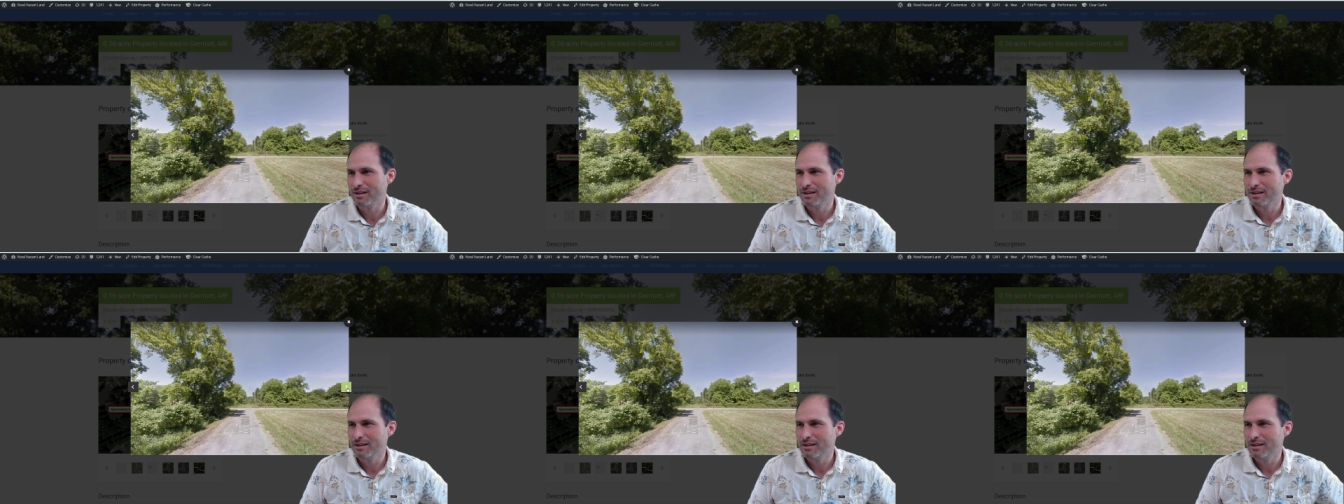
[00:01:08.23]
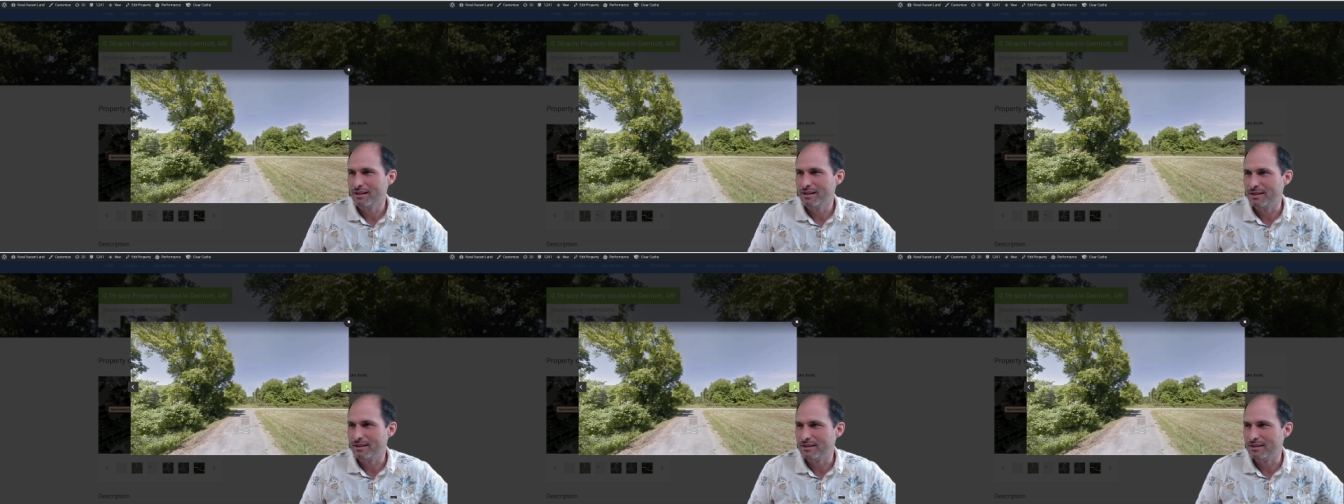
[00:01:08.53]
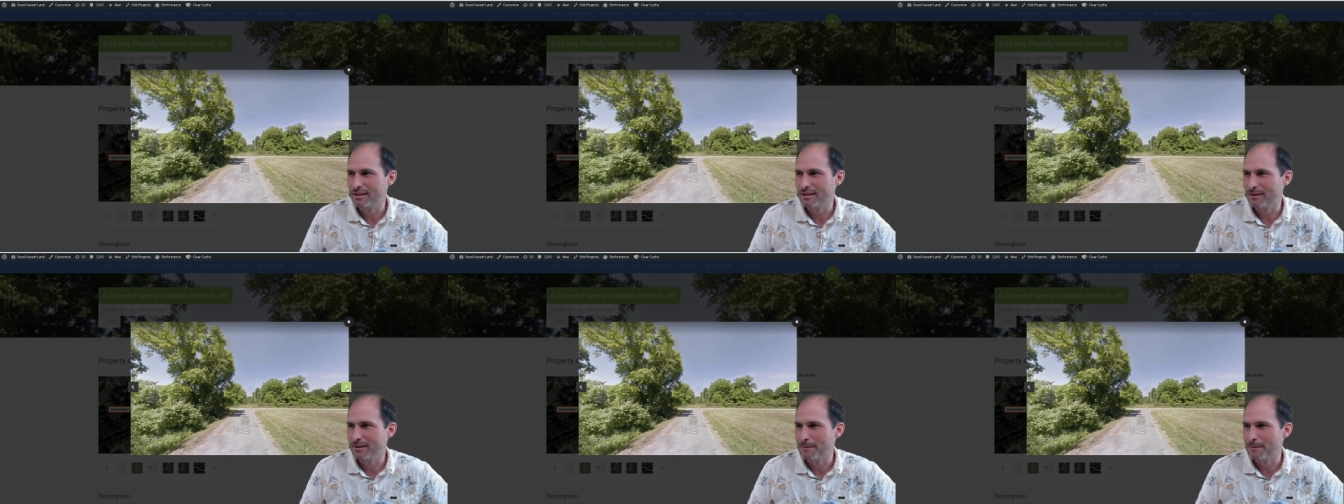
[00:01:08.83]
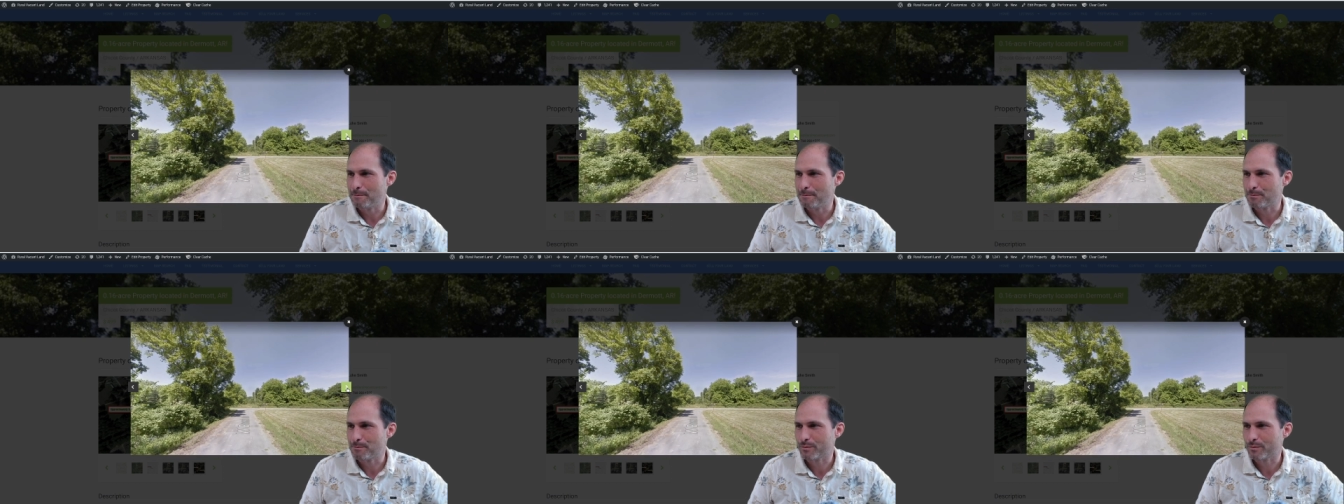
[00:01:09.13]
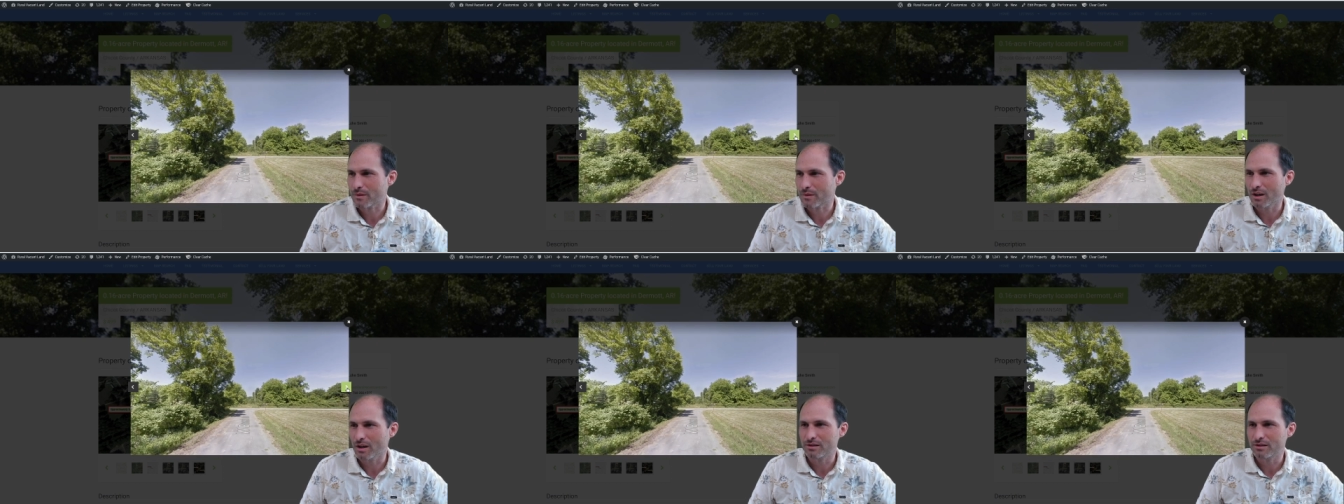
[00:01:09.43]
And um,
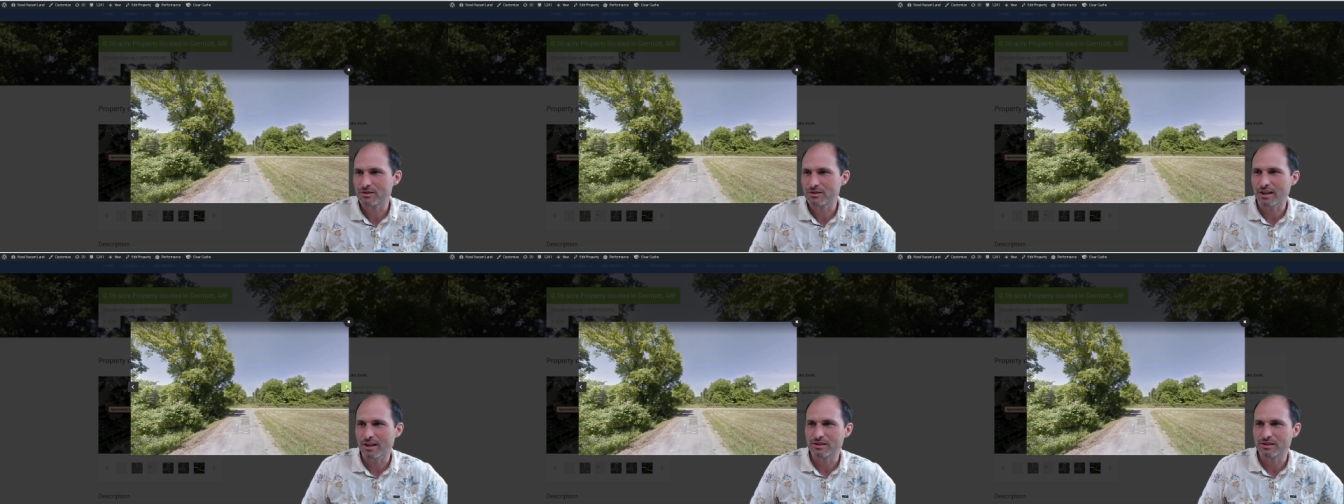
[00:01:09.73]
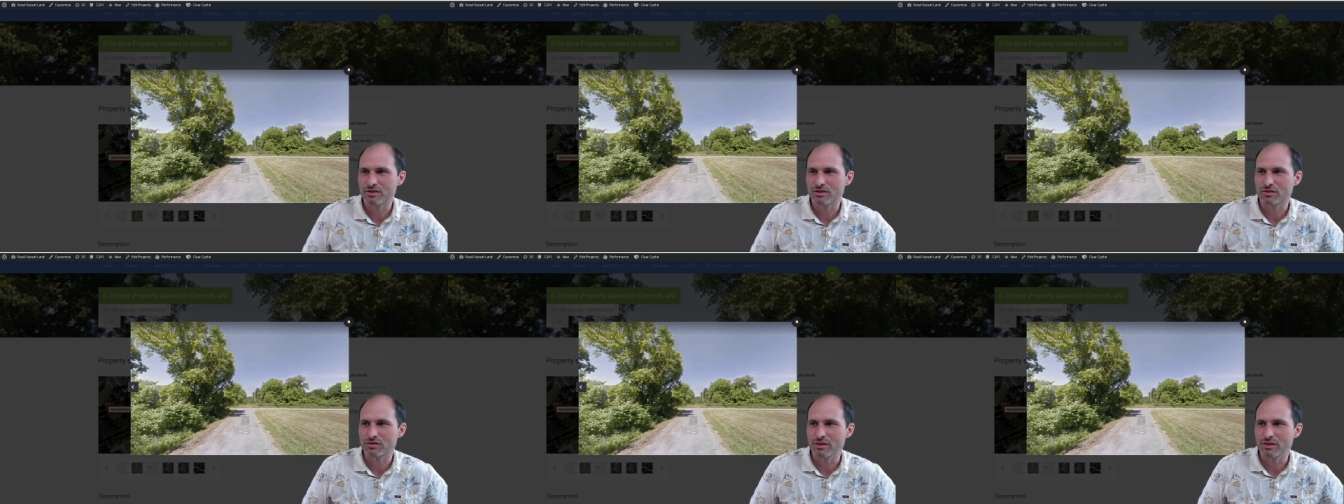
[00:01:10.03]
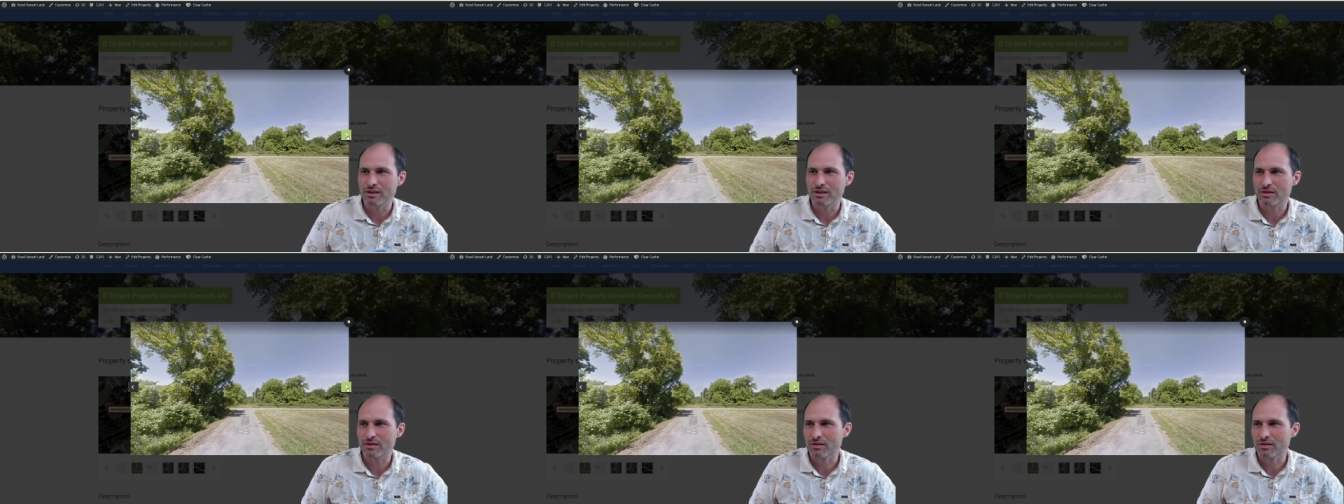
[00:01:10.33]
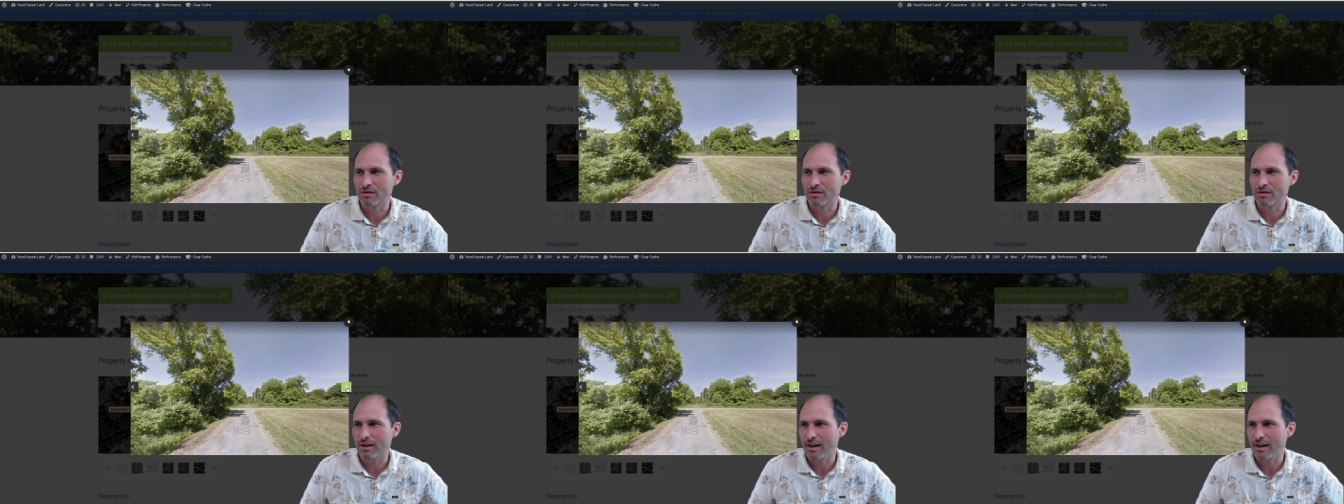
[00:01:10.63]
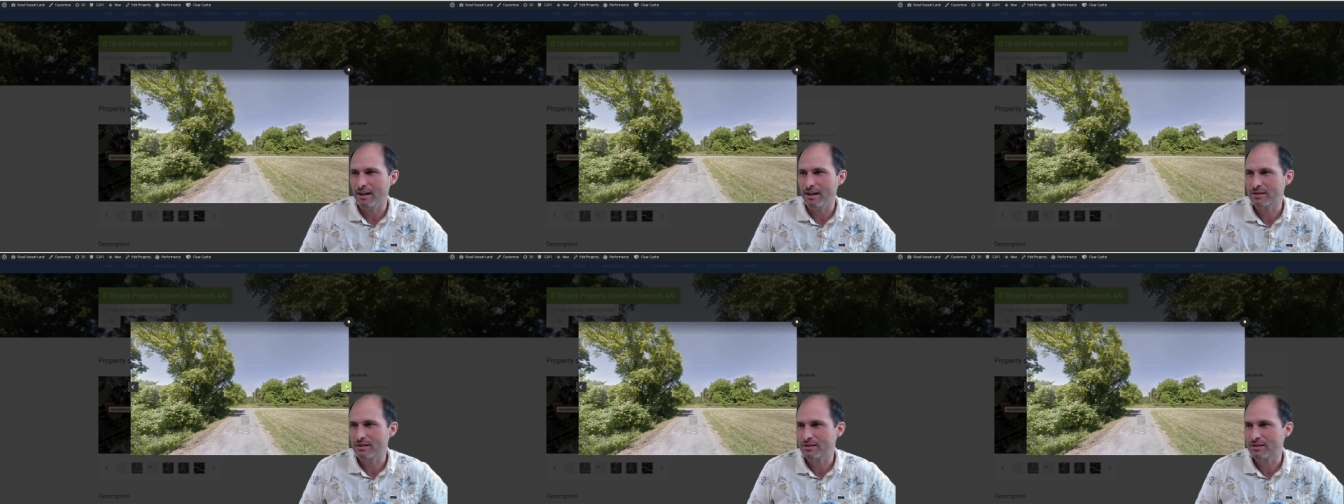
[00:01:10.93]
other side of the streets,
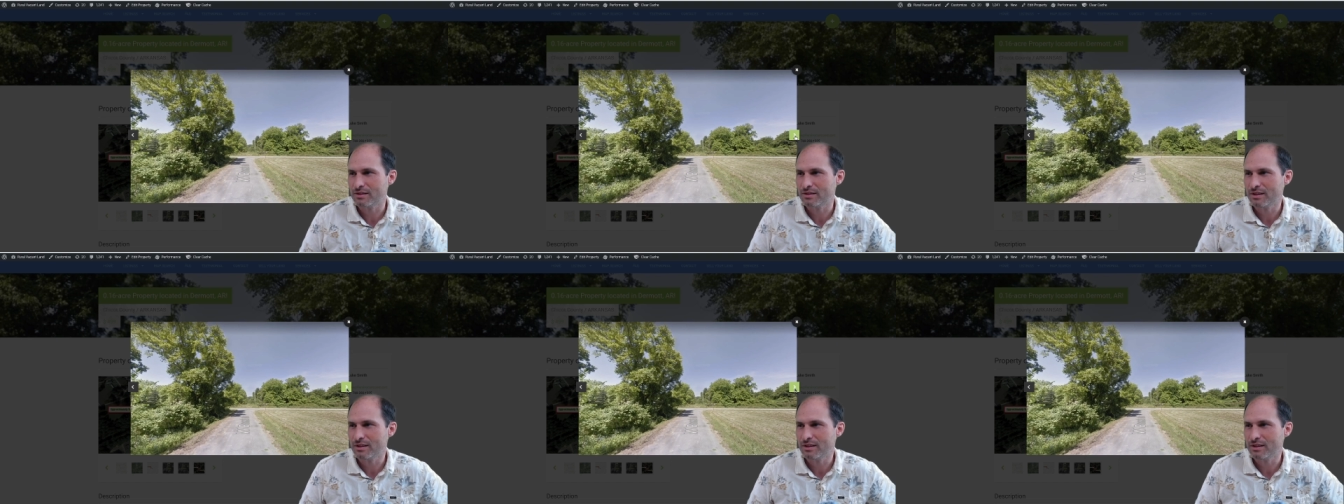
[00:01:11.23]
grass,